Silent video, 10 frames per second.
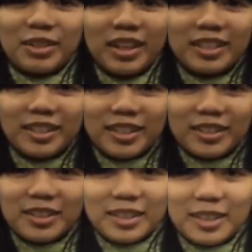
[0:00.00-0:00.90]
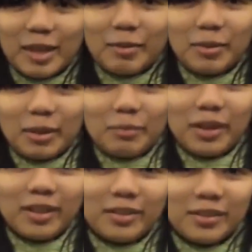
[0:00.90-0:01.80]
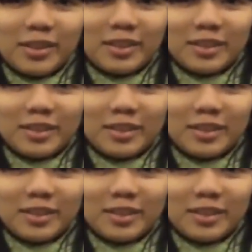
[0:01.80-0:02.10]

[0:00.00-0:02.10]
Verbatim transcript: Congratulations, Hizami. I'm proud